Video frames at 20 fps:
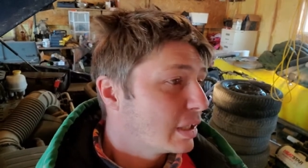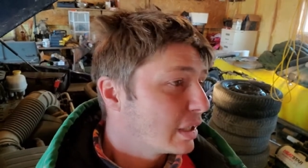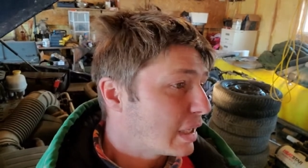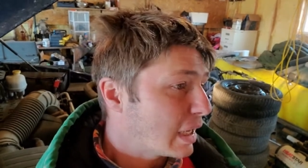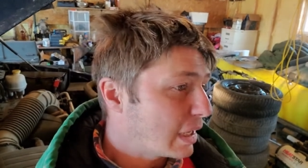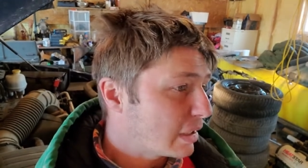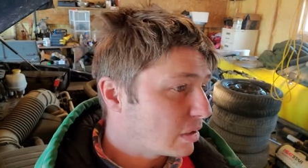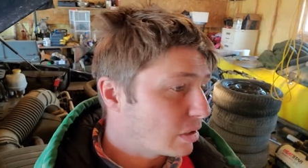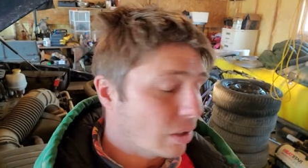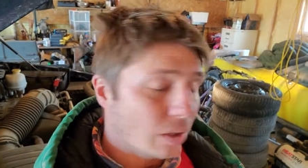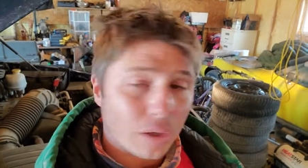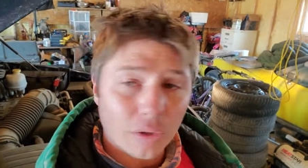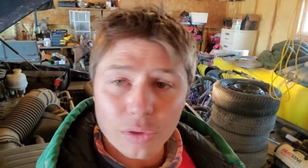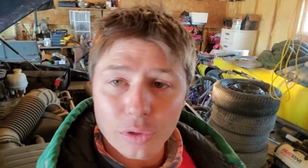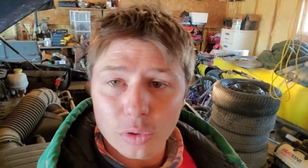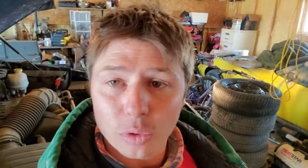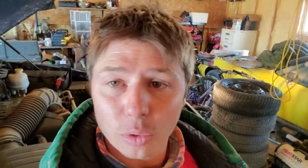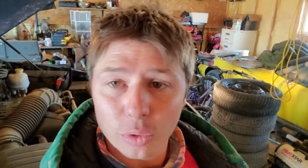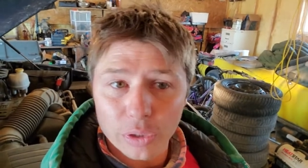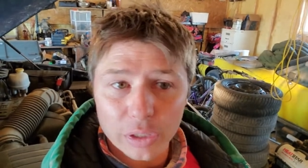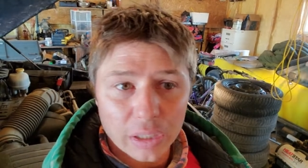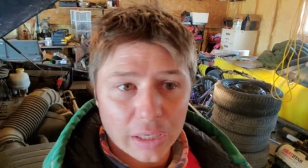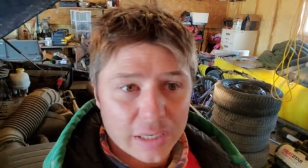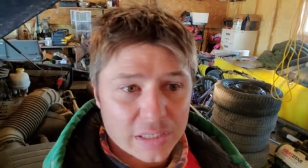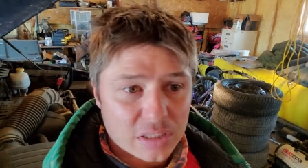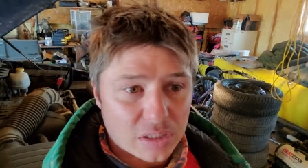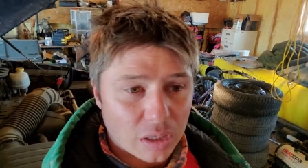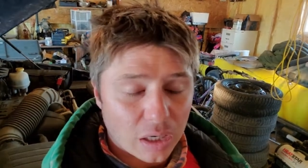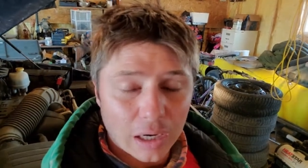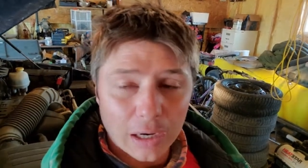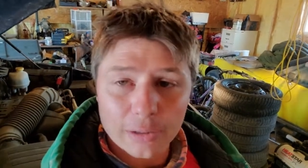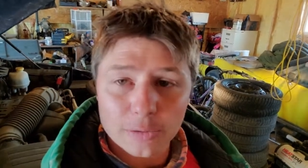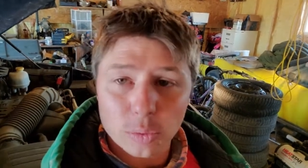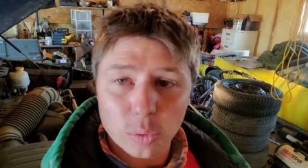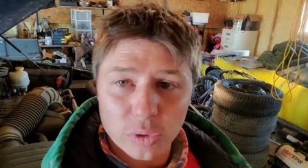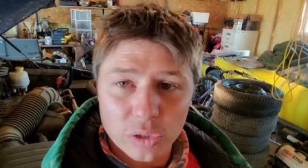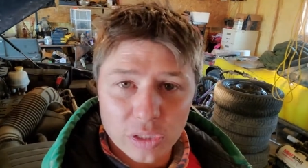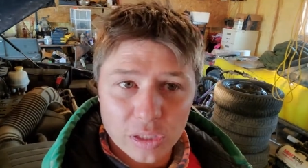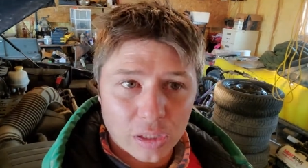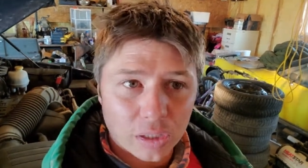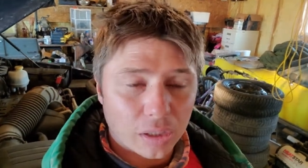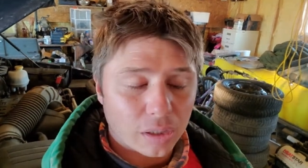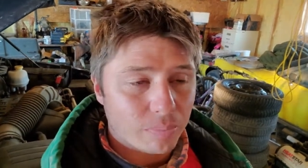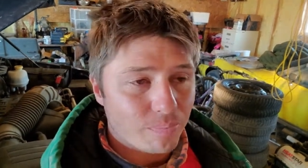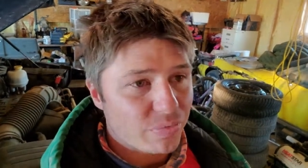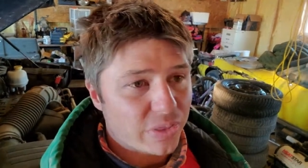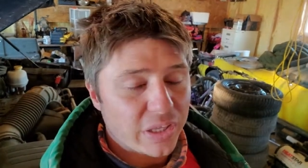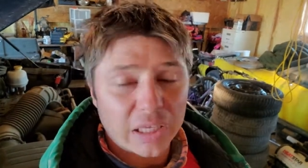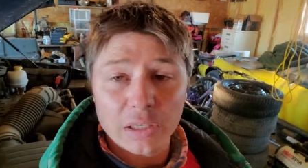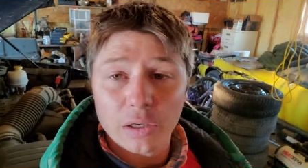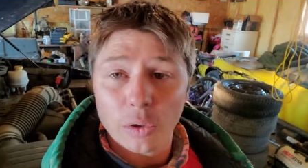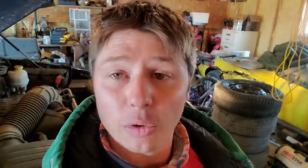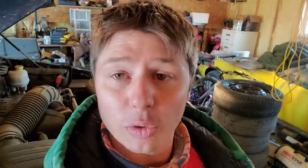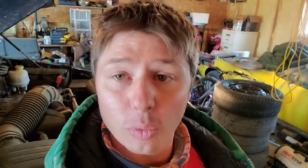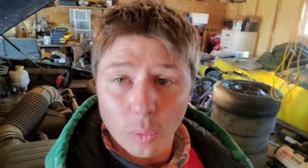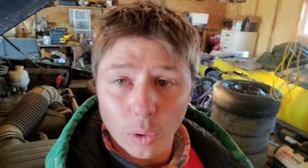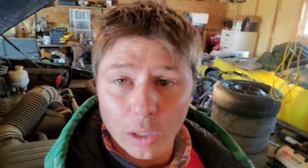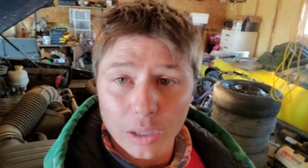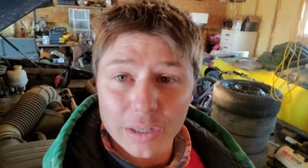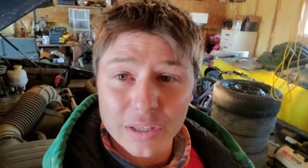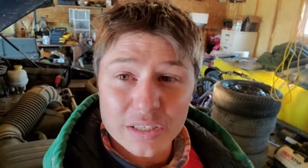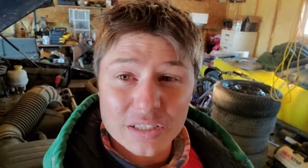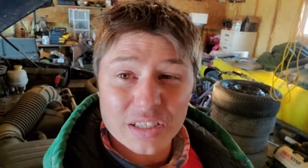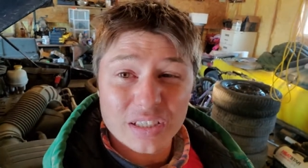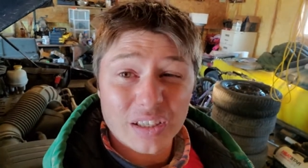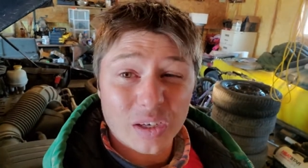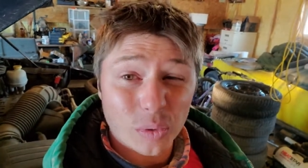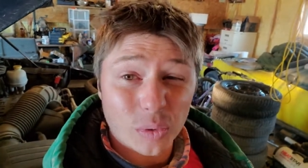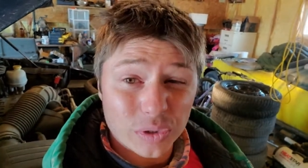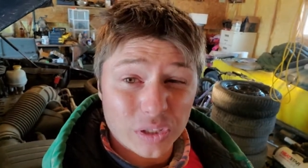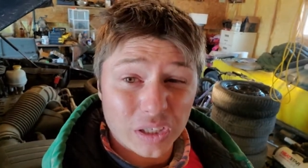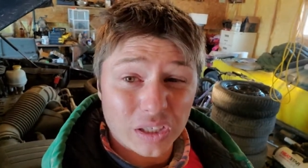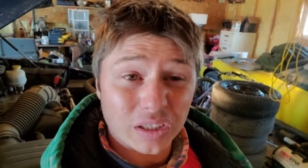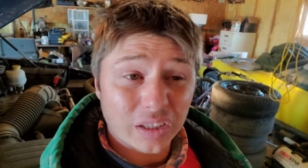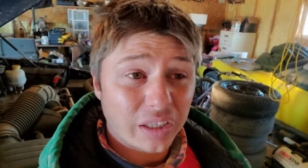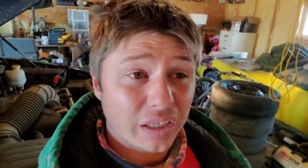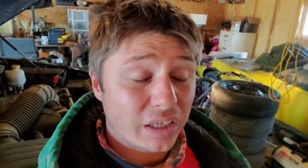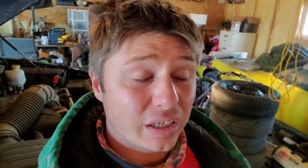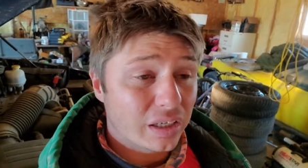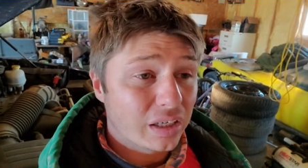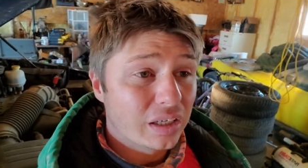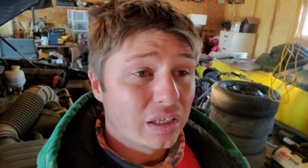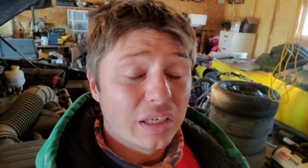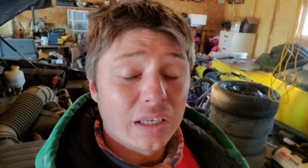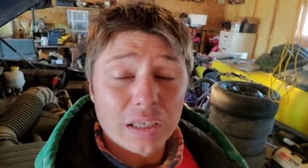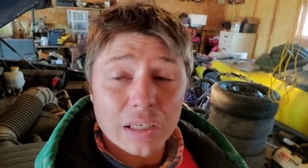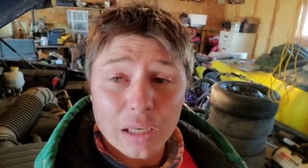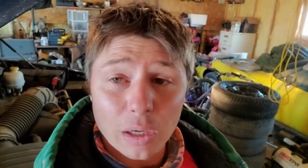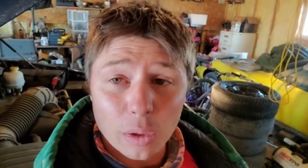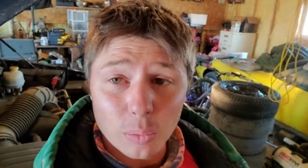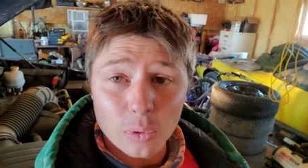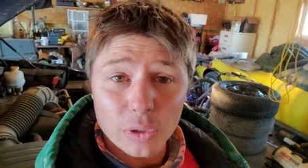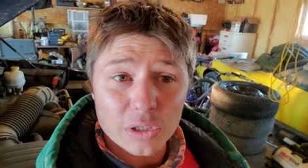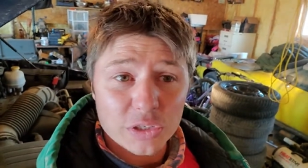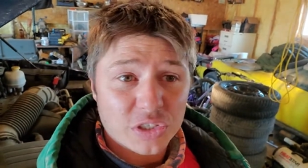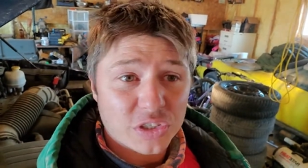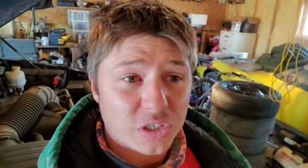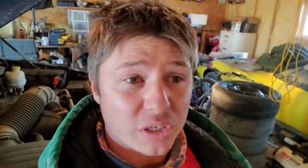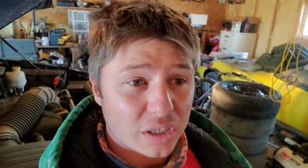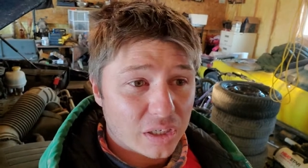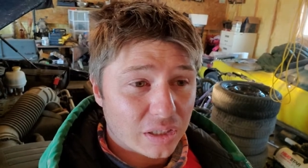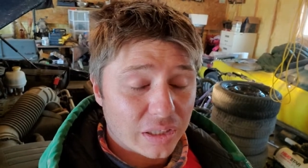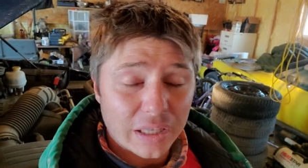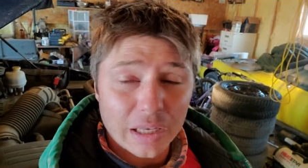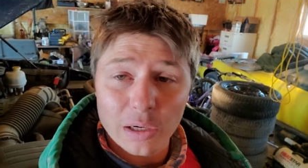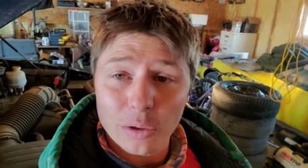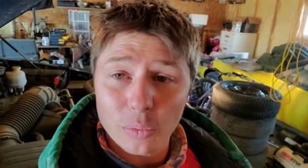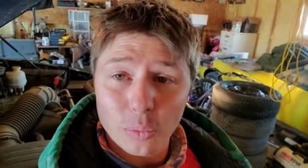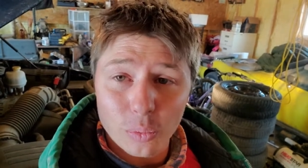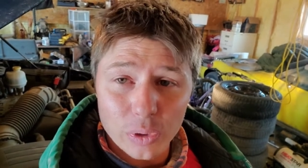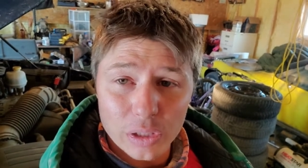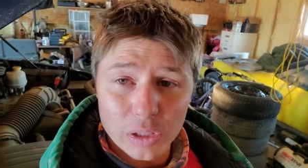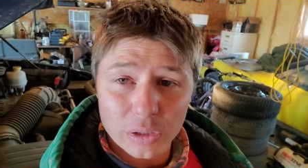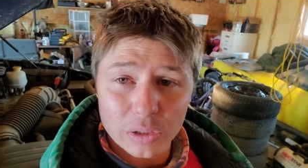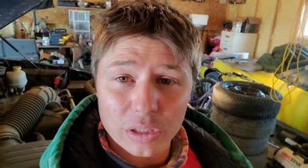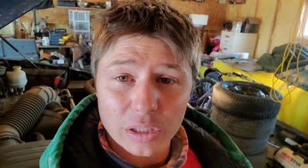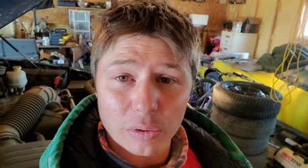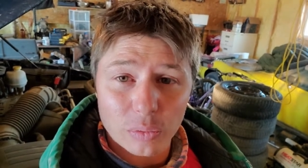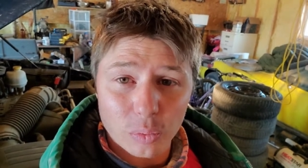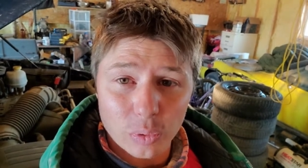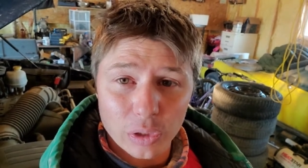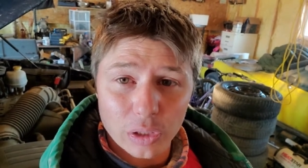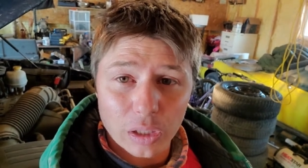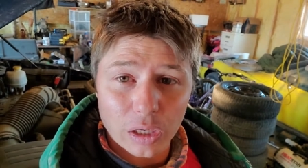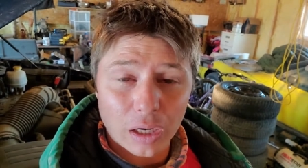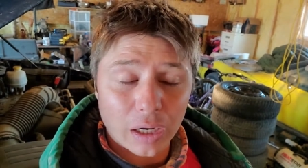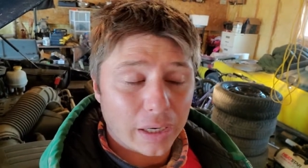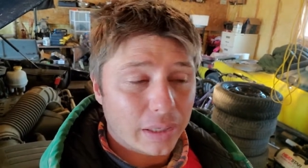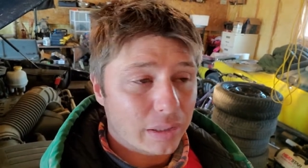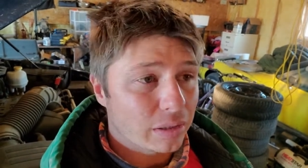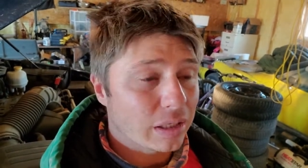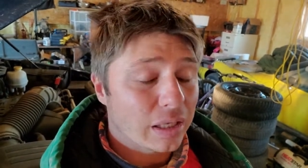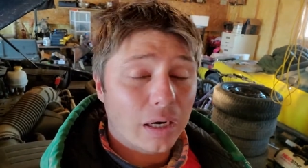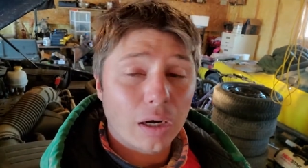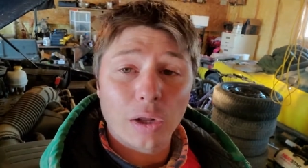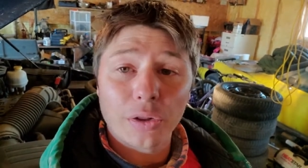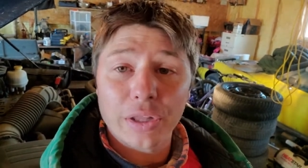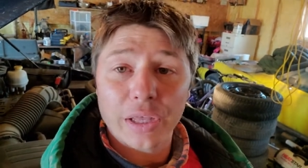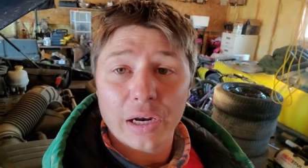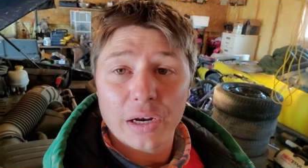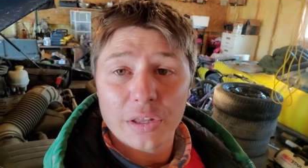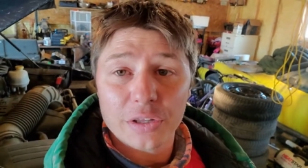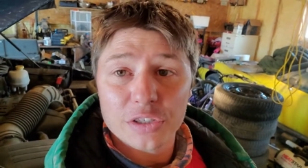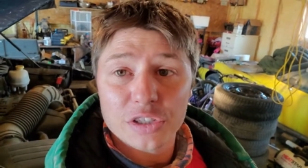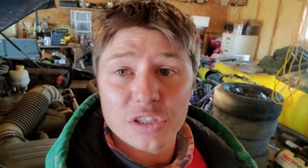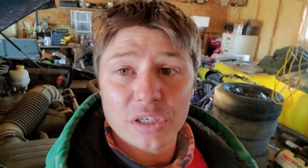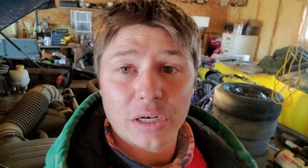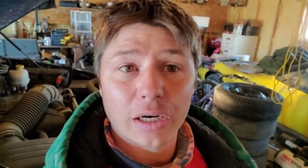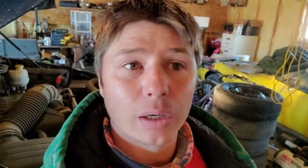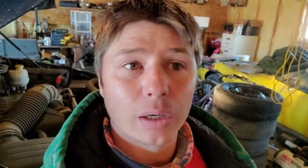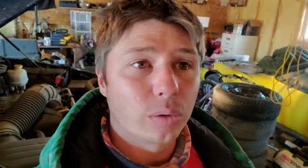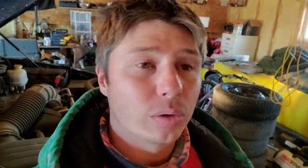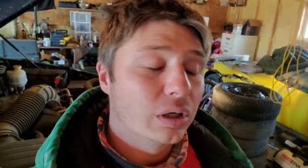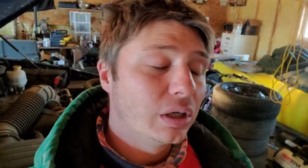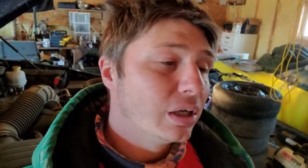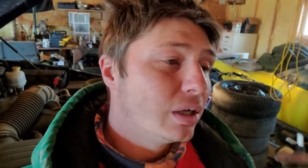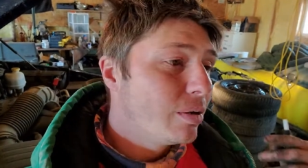get all the coolant nice and hot with our like you know the water that's in there with the cleaner, get it real circulated, real good, real hot, and get all that other shit out.